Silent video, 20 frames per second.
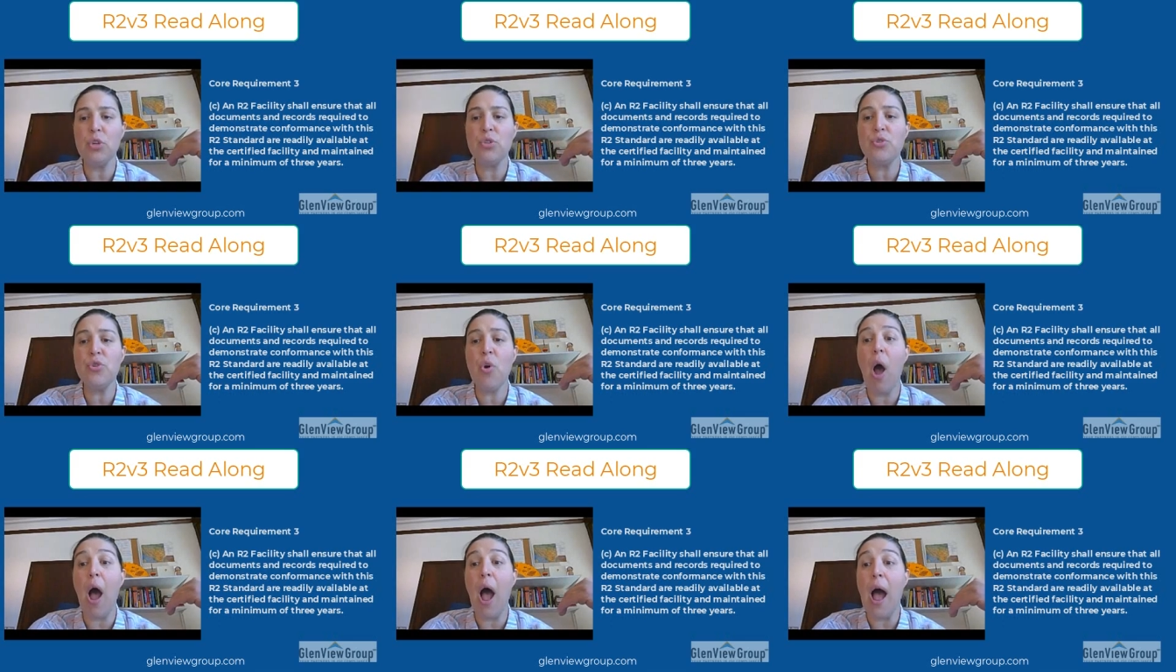
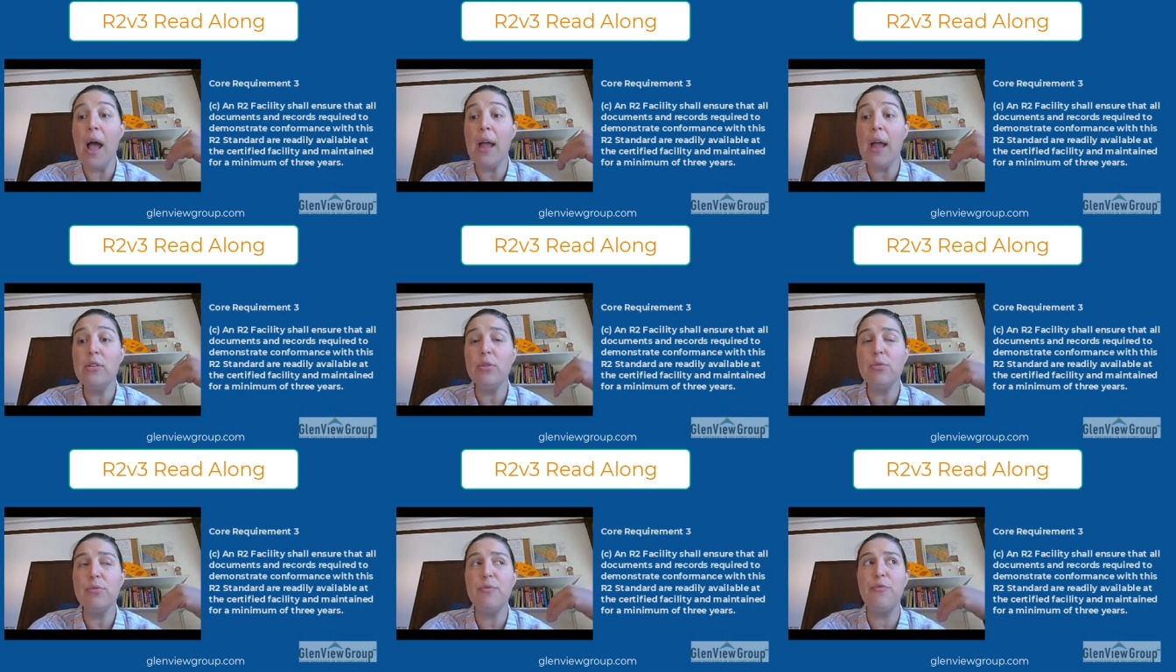So
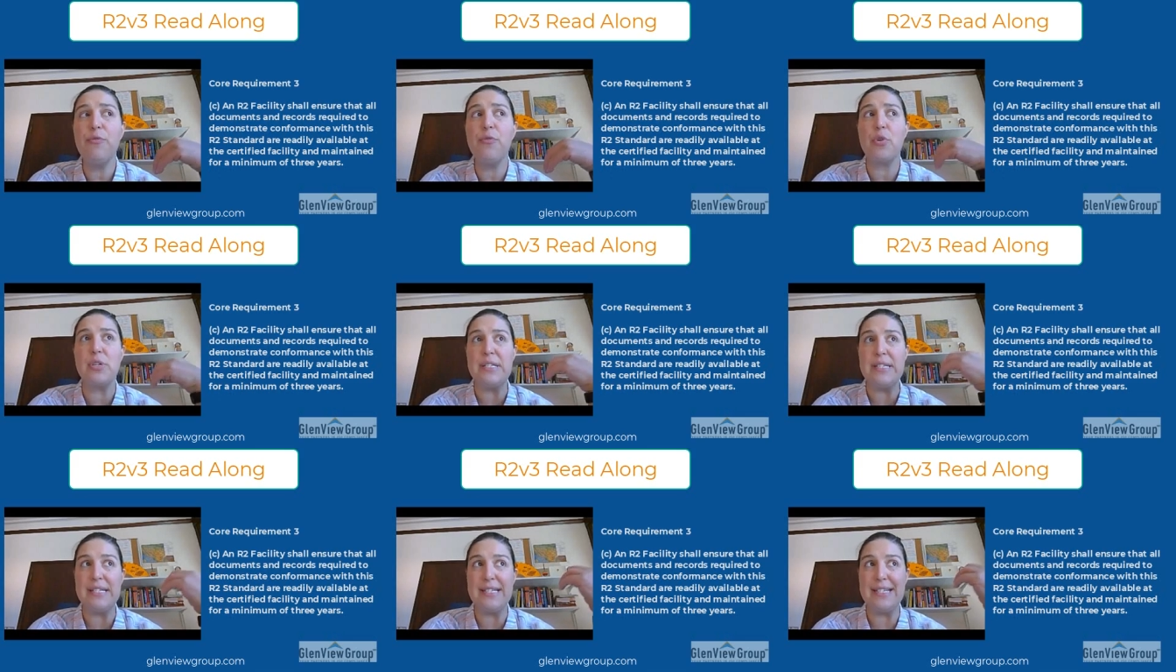I don't
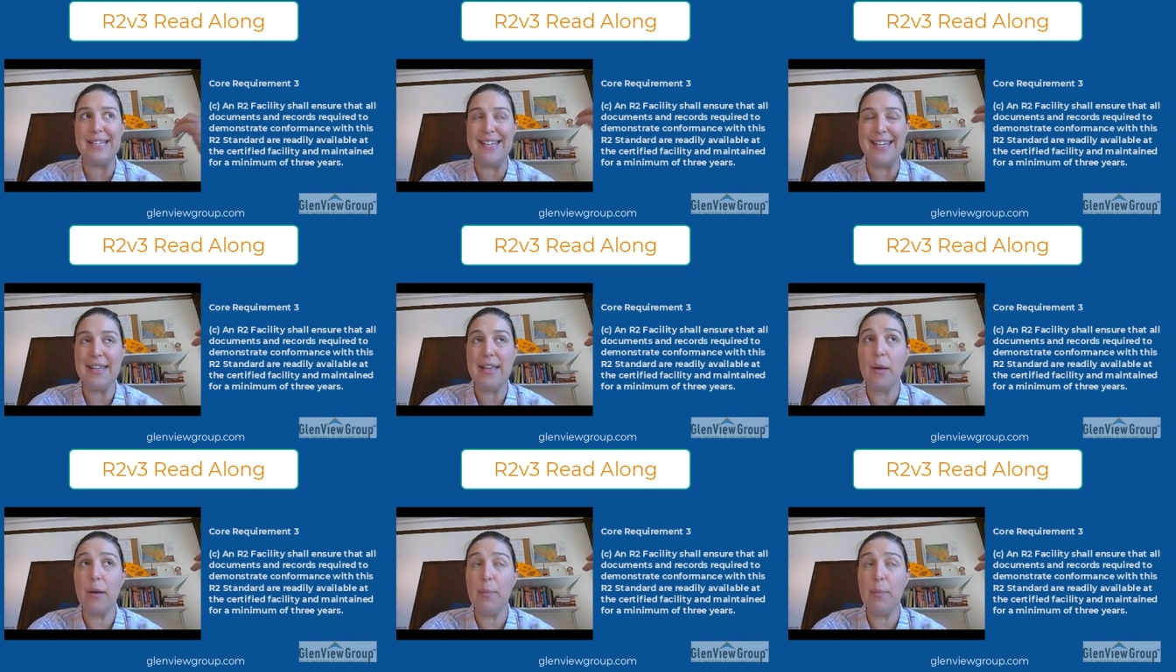
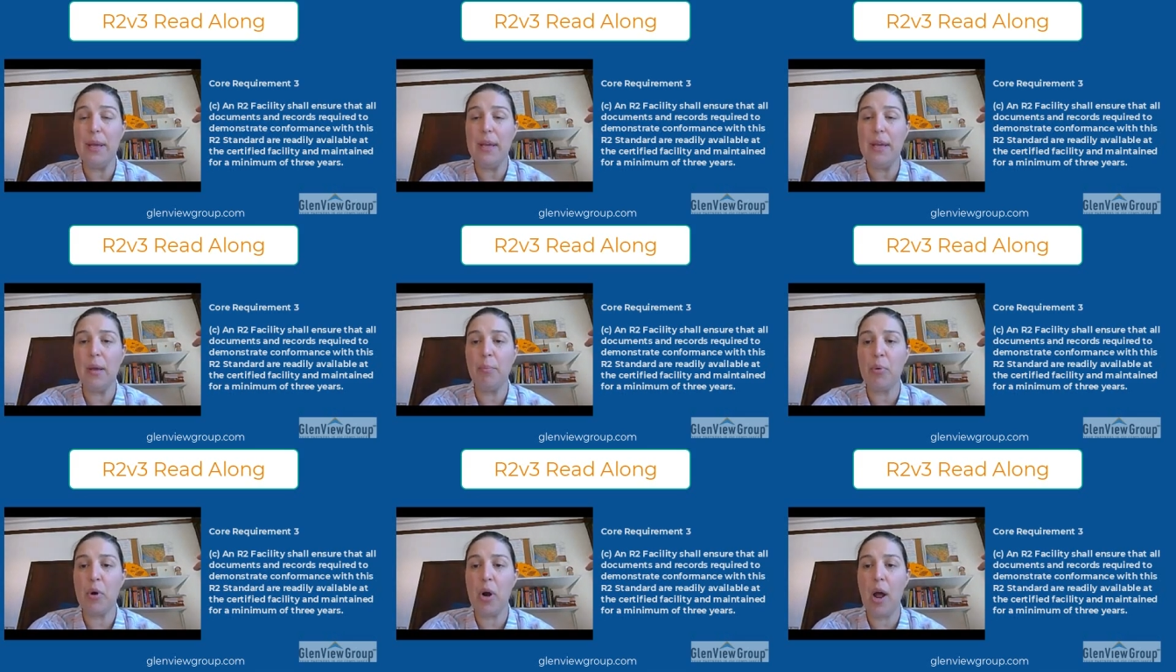foresee that
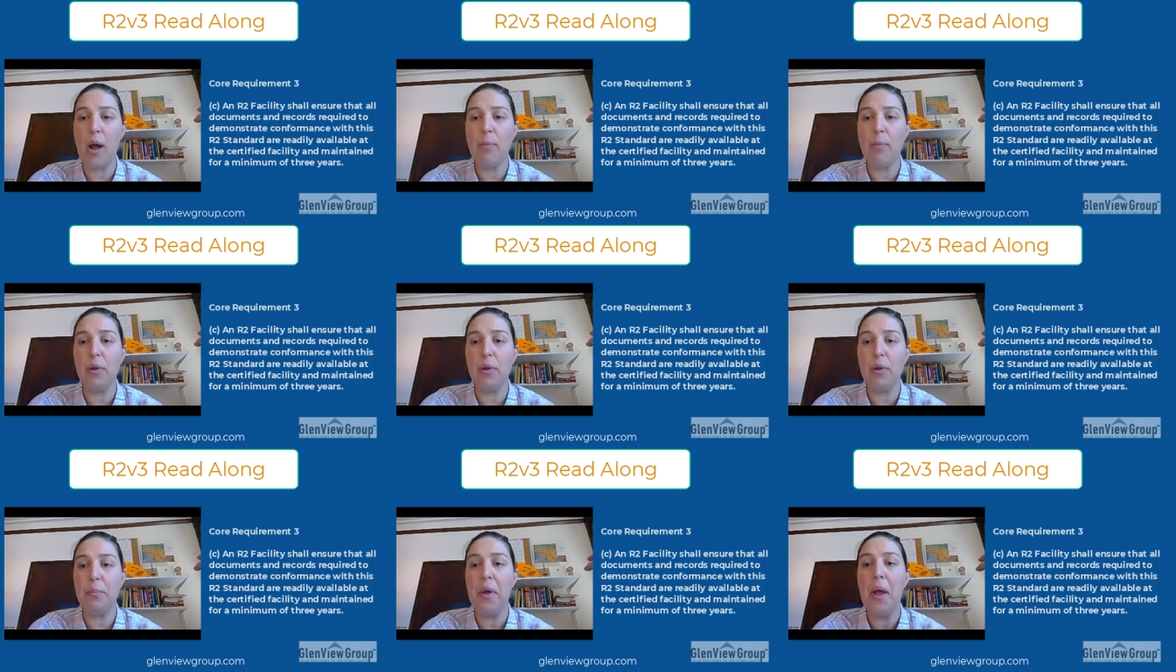being a
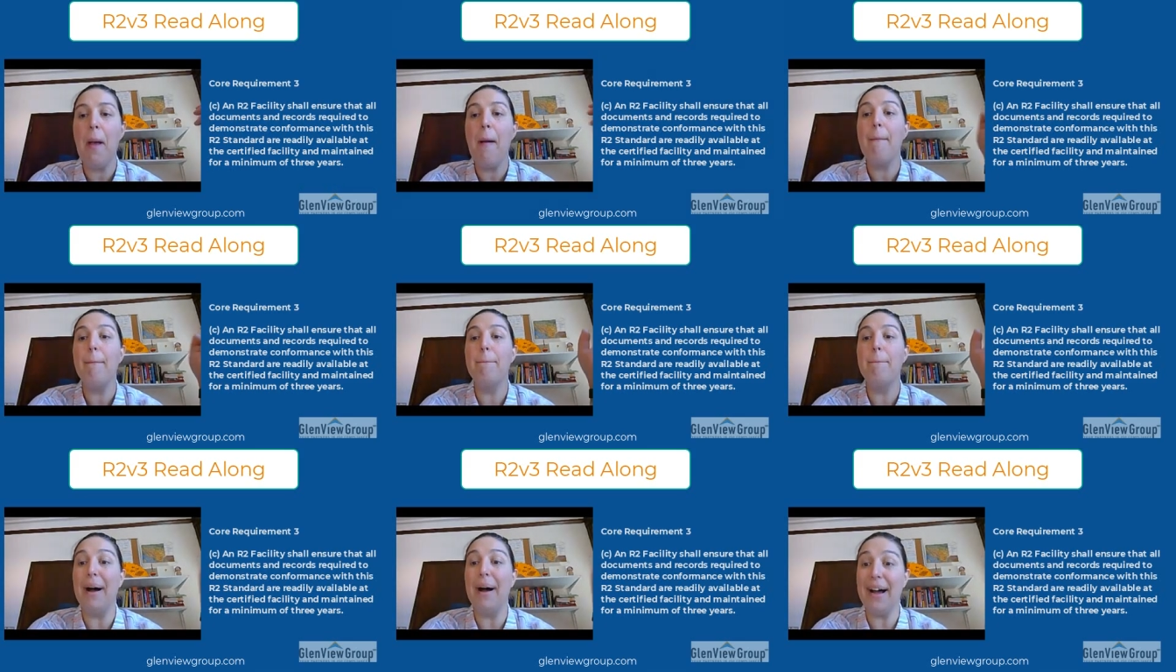problem,
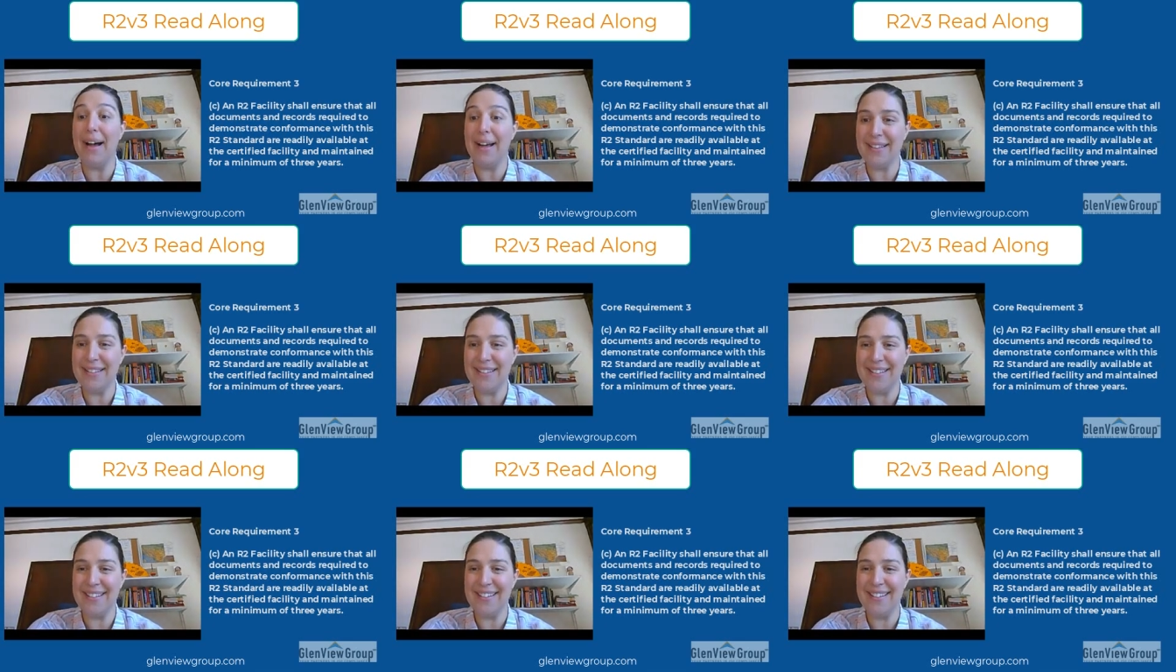
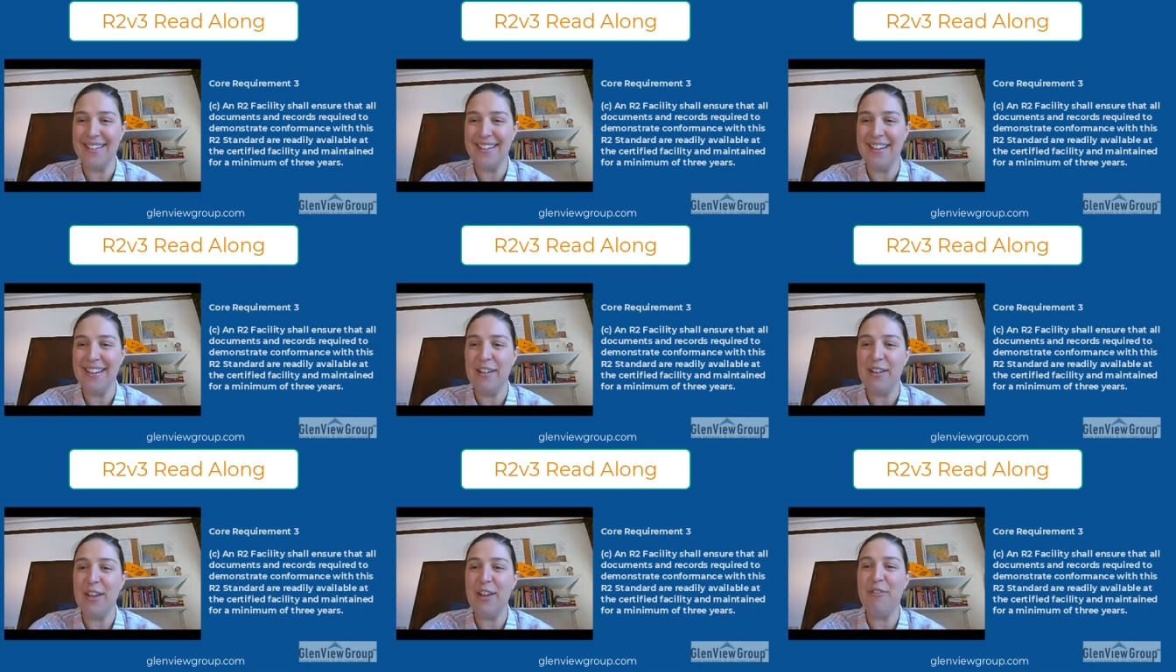but
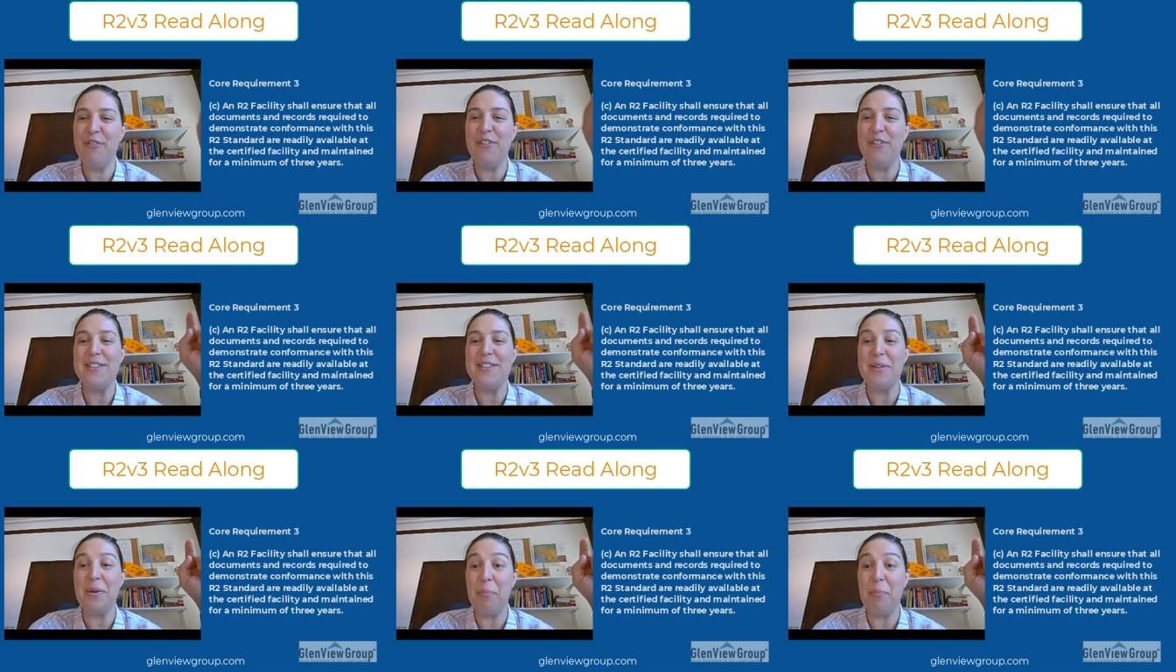if
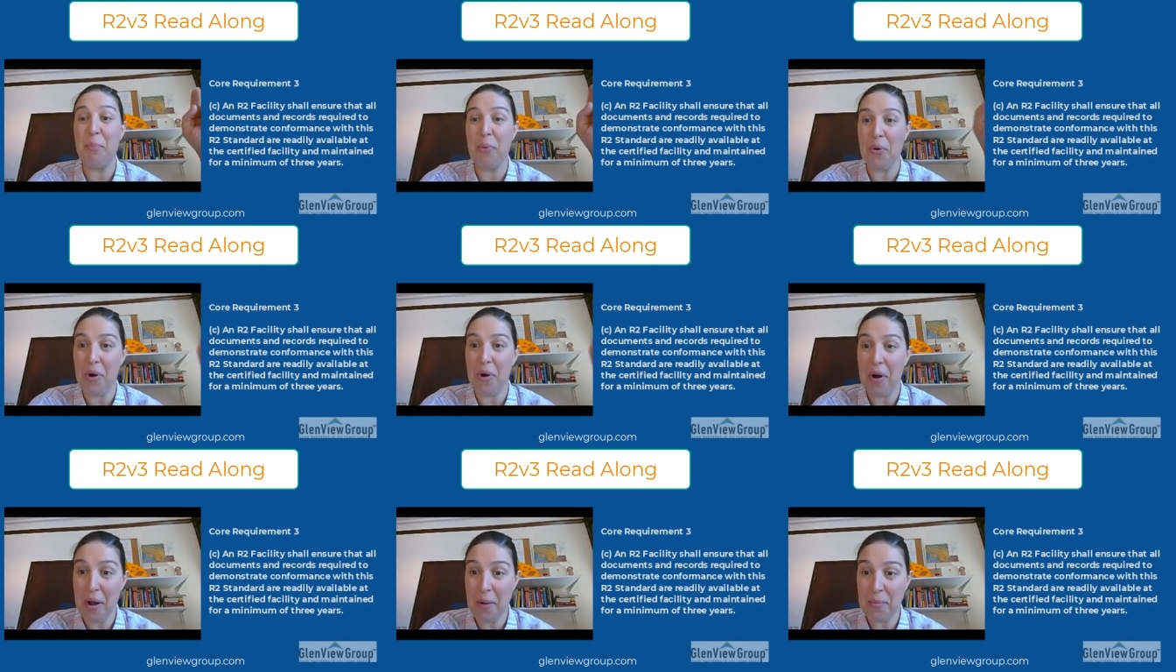it's a
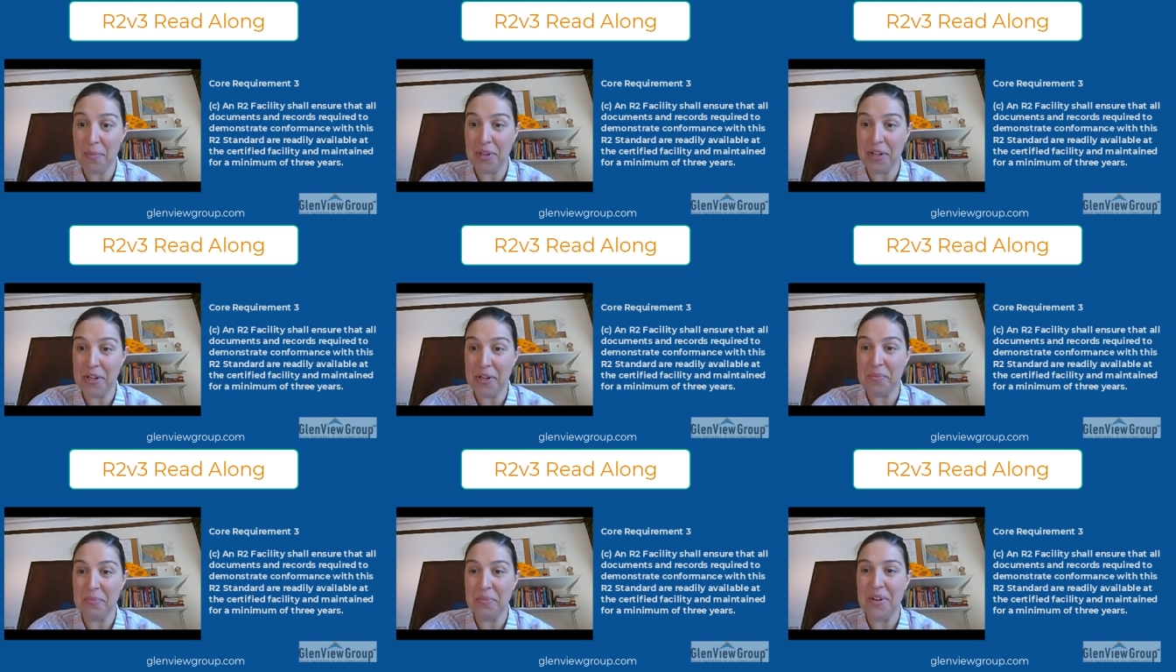
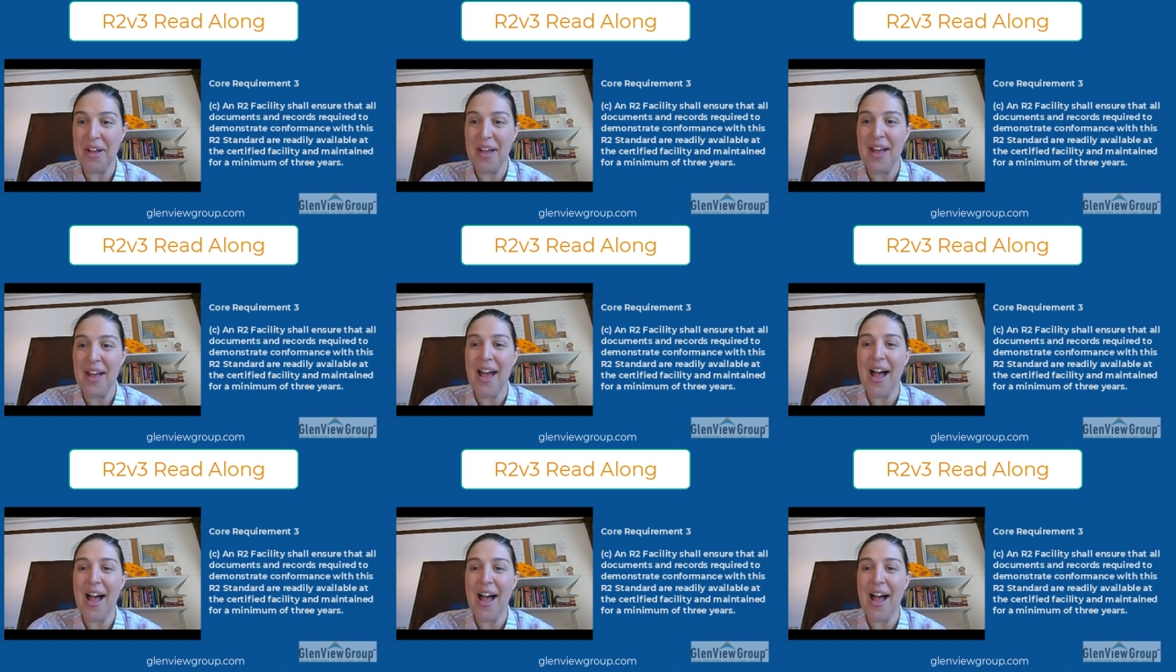problem,